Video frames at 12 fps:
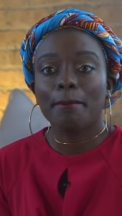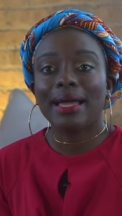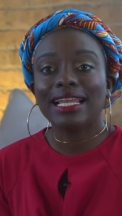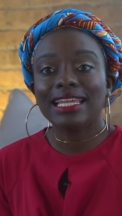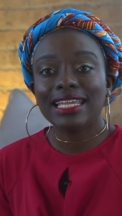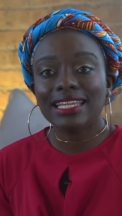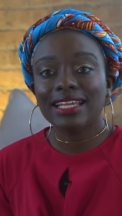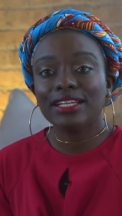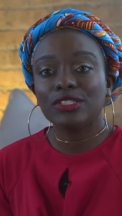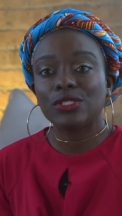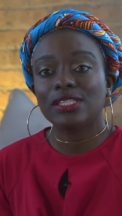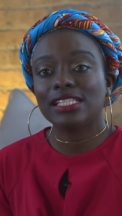By leaning
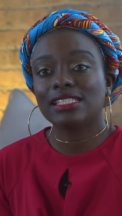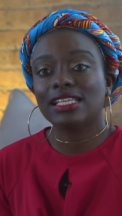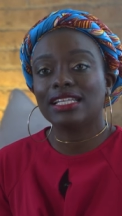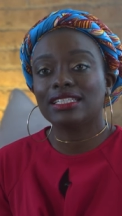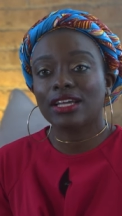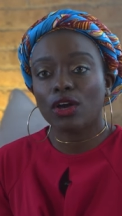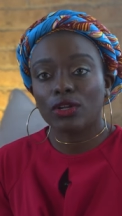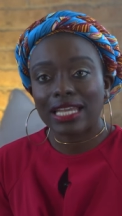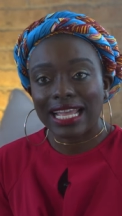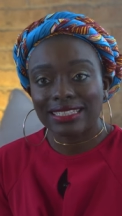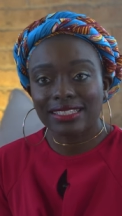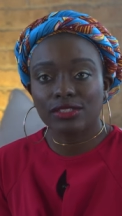into this
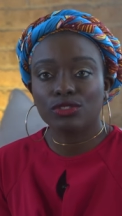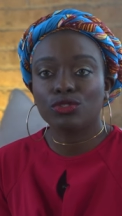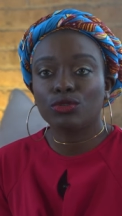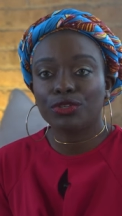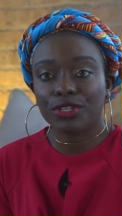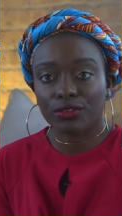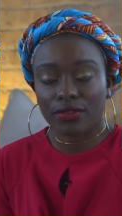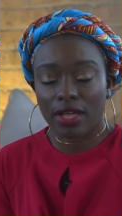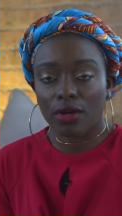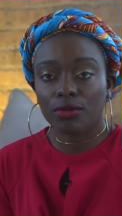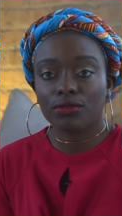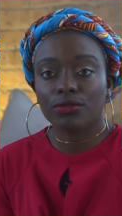interconnected story of
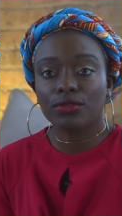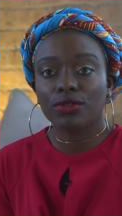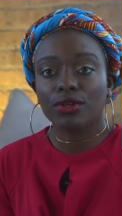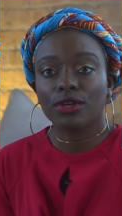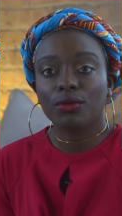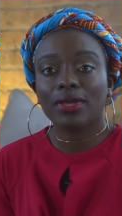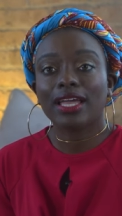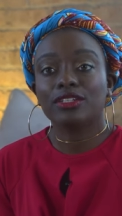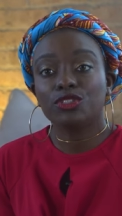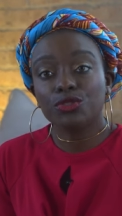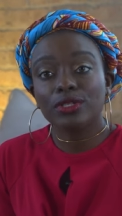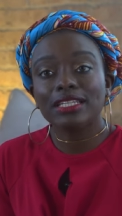health, we
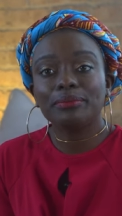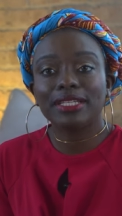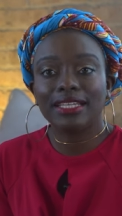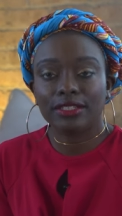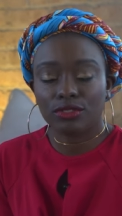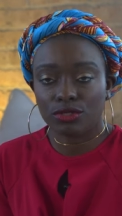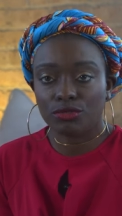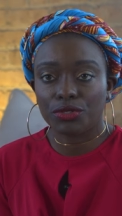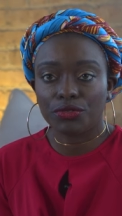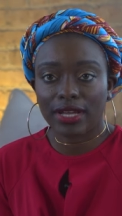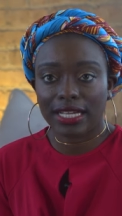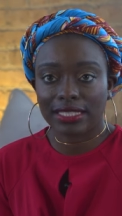can truly begin to
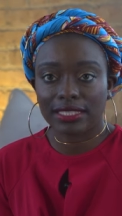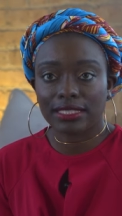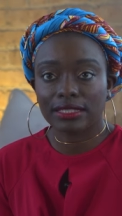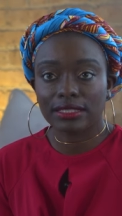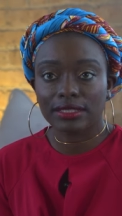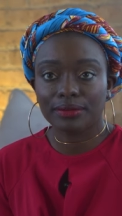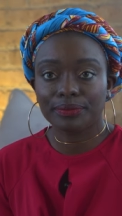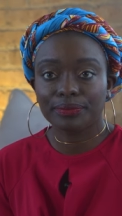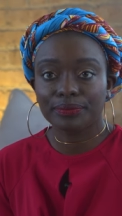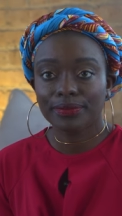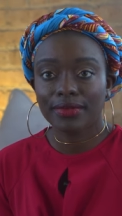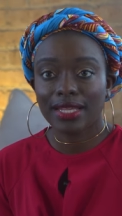rewrite it.
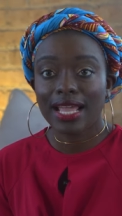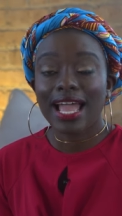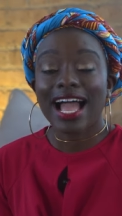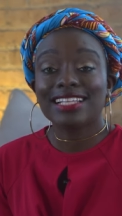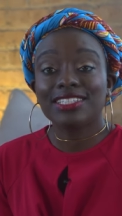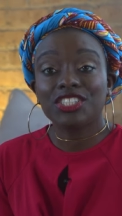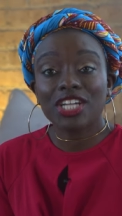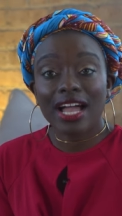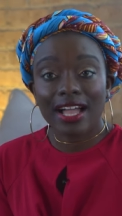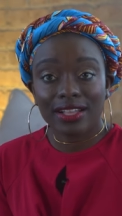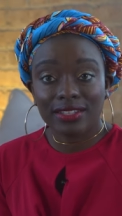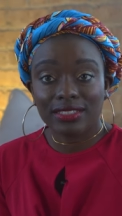As a
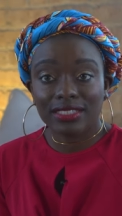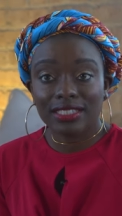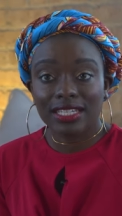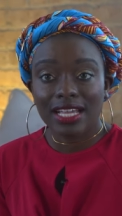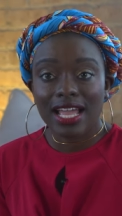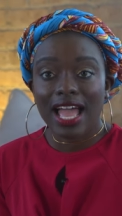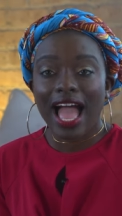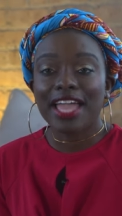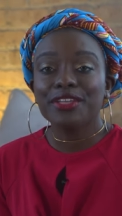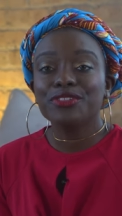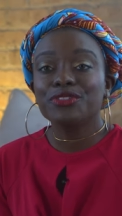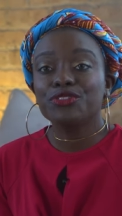child,
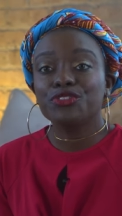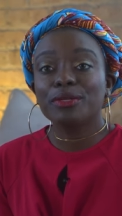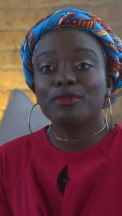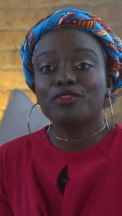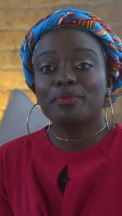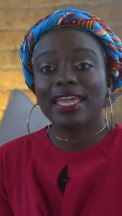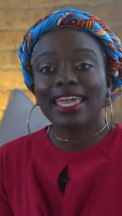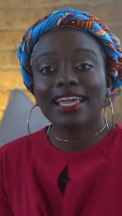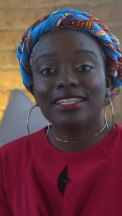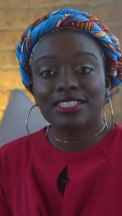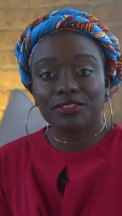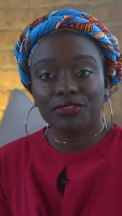I used to dream of
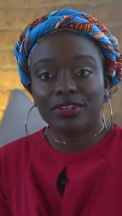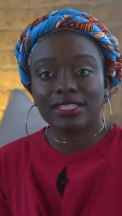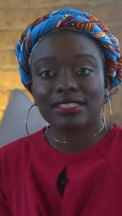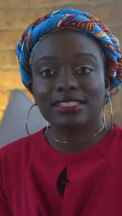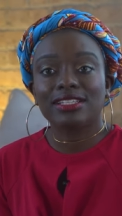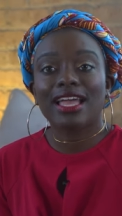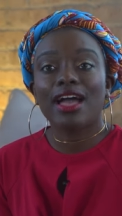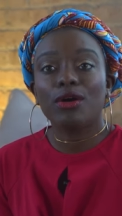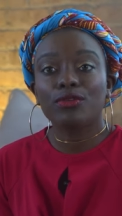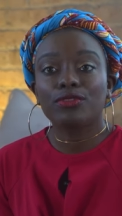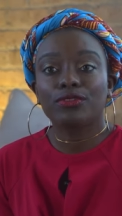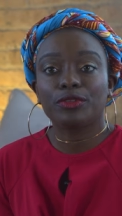making a difference in the
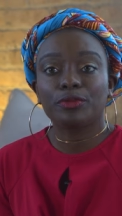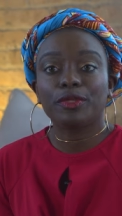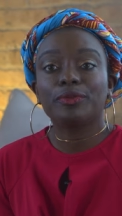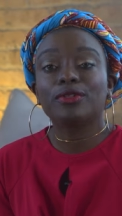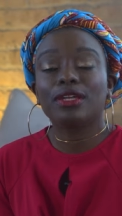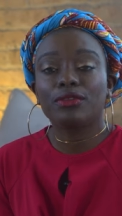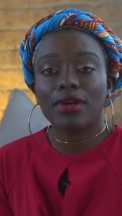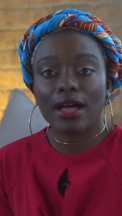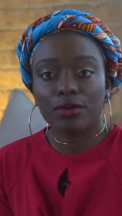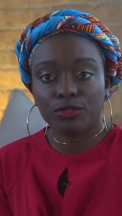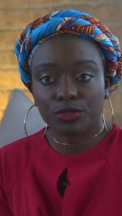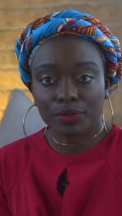health of the people
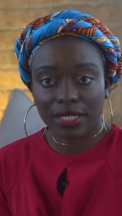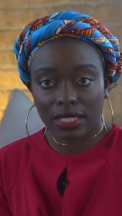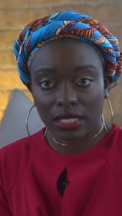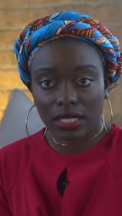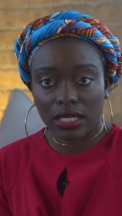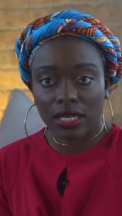around me.